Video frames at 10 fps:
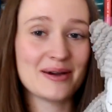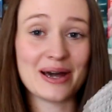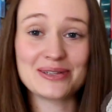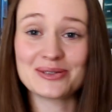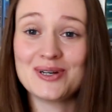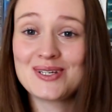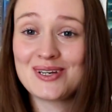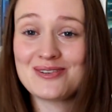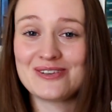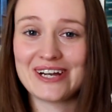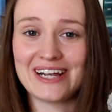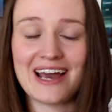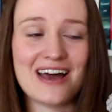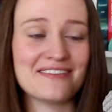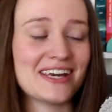And it's also really
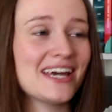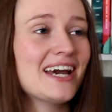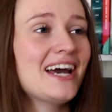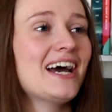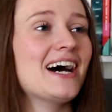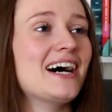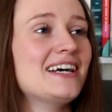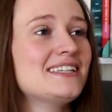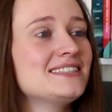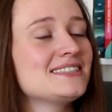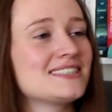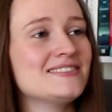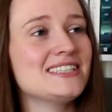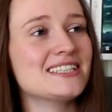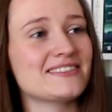heavy, and
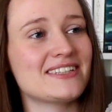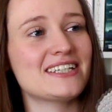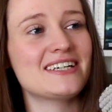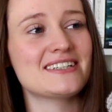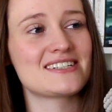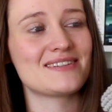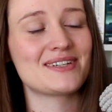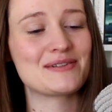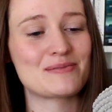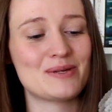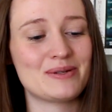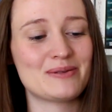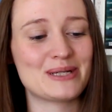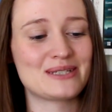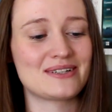some of you guys might know that sometimes when people
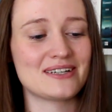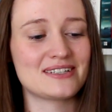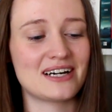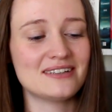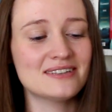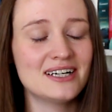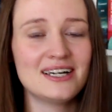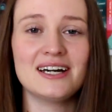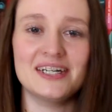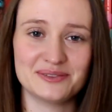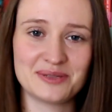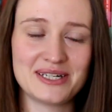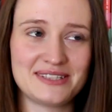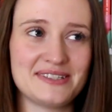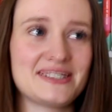are a bit stressed out, as
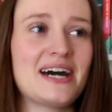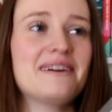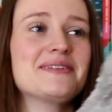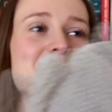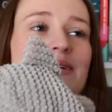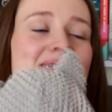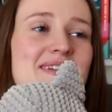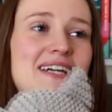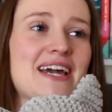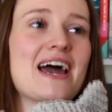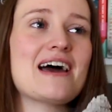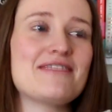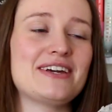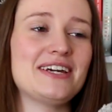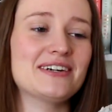weird as it sounds, putting something like
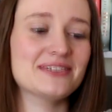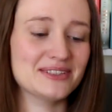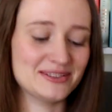heavy on